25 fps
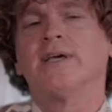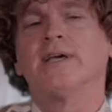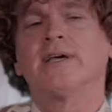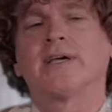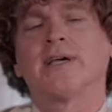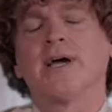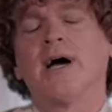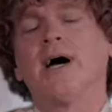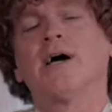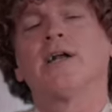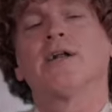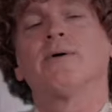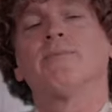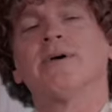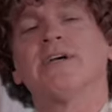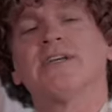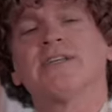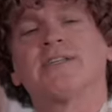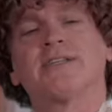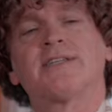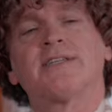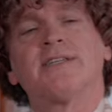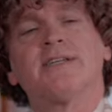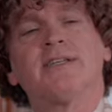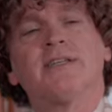
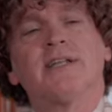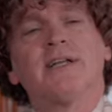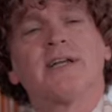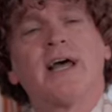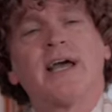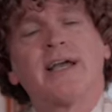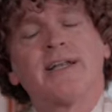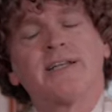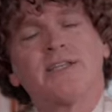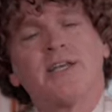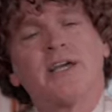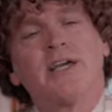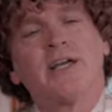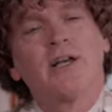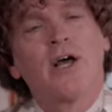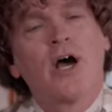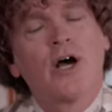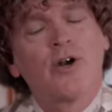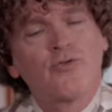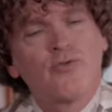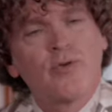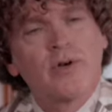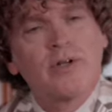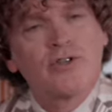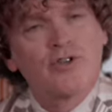economist in the
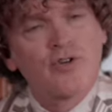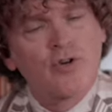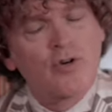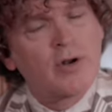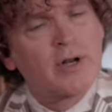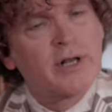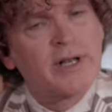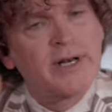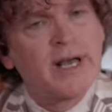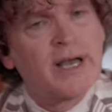1900s, early